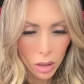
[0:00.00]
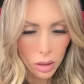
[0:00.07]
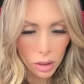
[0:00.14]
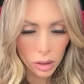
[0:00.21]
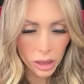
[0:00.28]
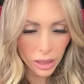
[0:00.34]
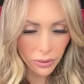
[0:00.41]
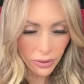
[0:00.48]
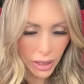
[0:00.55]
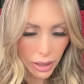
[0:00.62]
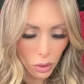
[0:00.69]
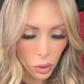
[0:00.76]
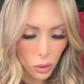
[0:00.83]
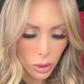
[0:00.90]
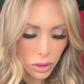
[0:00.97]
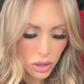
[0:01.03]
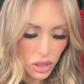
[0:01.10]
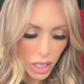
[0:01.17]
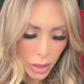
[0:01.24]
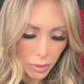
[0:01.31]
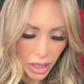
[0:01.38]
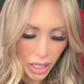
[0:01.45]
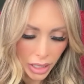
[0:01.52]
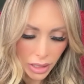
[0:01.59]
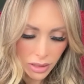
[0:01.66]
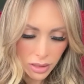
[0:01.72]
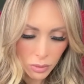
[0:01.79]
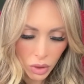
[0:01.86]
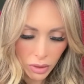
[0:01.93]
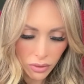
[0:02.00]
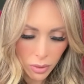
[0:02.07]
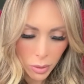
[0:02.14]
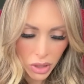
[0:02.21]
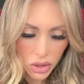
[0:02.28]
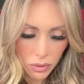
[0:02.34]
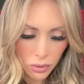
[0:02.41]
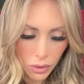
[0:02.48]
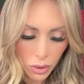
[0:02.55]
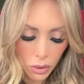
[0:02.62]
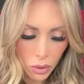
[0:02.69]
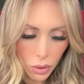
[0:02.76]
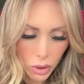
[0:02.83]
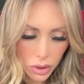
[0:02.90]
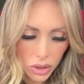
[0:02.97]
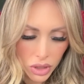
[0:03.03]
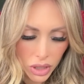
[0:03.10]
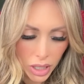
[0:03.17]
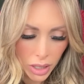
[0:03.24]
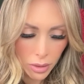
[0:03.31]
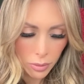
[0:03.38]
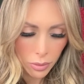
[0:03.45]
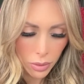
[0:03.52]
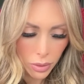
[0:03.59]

Clarify courtship. Can I get some more information for courtship?